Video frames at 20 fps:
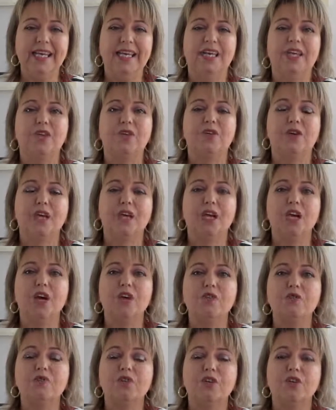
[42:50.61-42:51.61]
You can
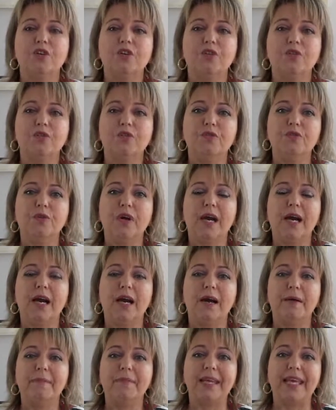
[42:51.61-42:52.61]
go to
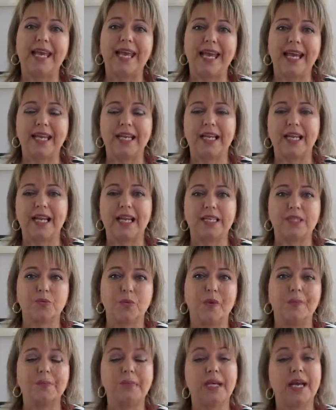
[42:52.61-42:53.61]
the NCLEX
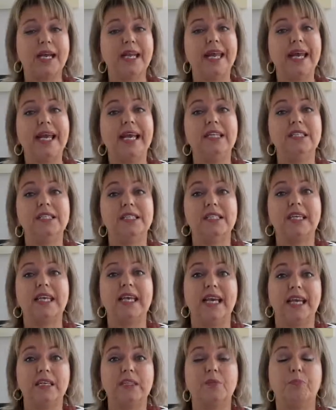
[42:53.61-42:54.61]
website,
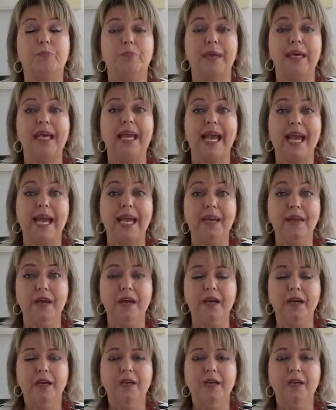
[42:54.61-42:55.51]
ncsbn.org,